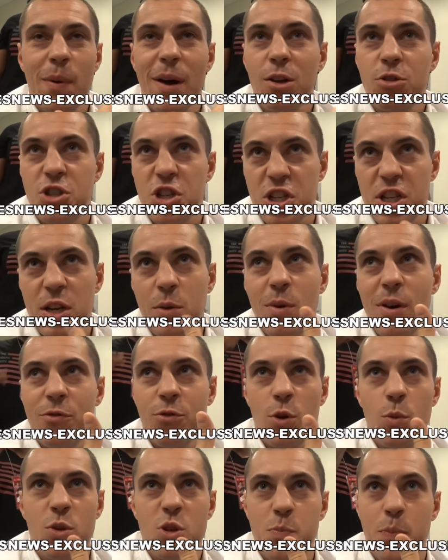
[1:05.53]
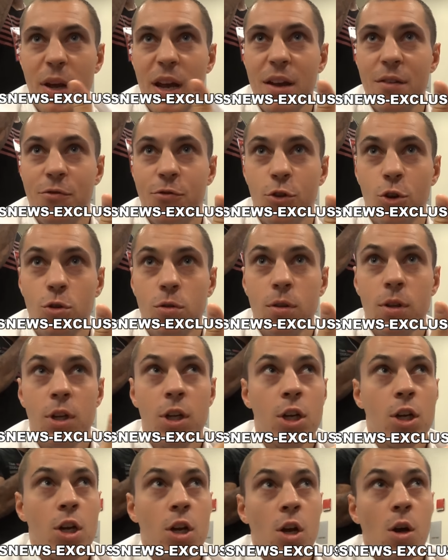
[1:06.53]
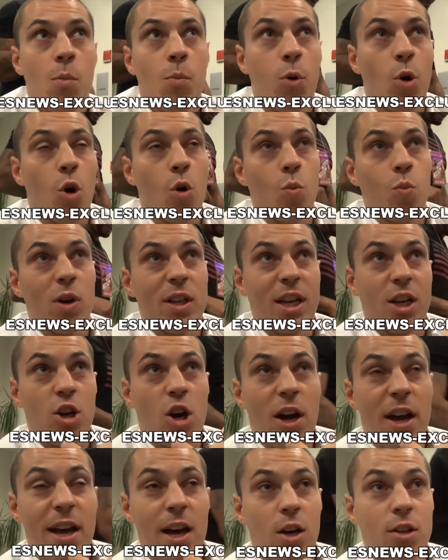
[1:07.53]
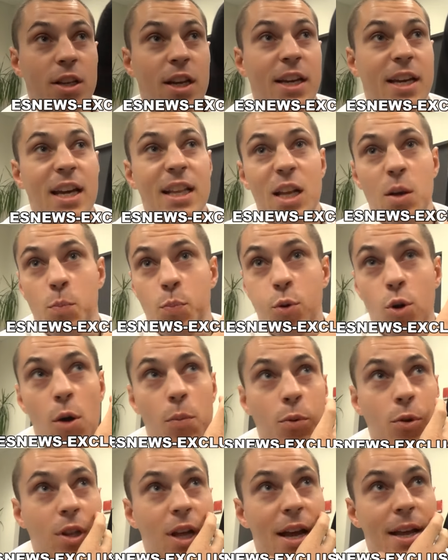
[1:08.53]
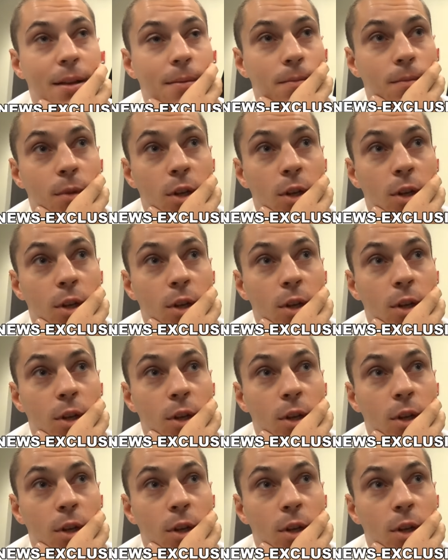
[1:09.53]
about to see whether it was painful. But when I got hit on it again, it proper like